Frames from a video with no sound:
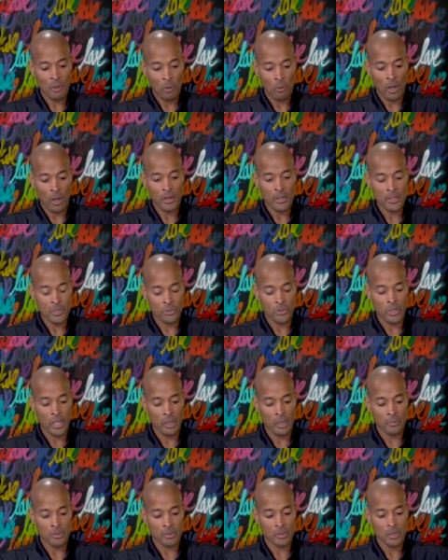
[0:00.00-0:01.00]
in my wildest
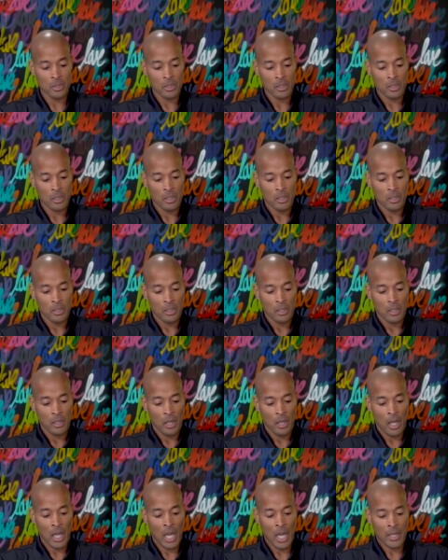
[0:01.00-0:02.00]
dreams
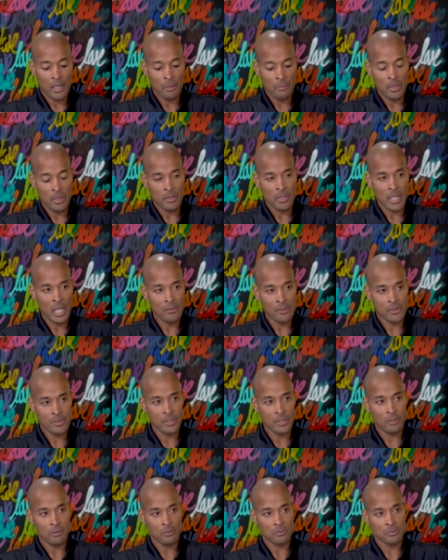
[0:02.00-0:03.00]
I could be a Navy
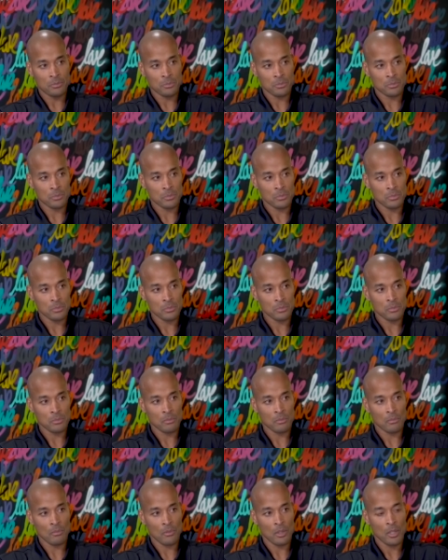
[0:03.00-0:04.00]
SEAL.
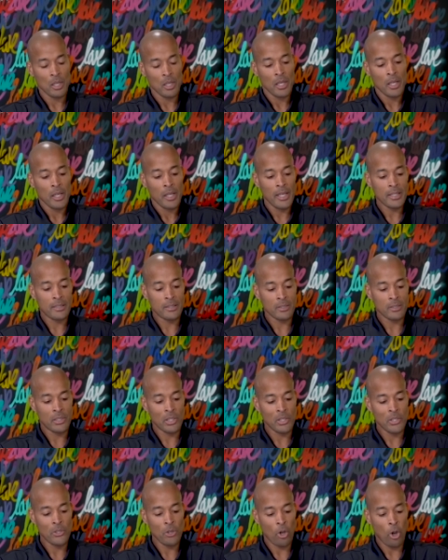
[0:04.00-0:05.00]
It's
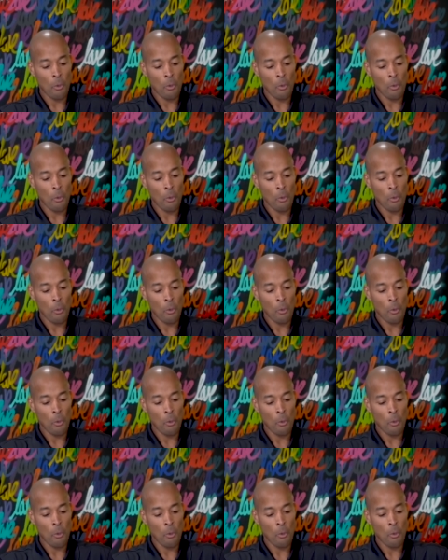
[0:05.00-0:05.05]
until you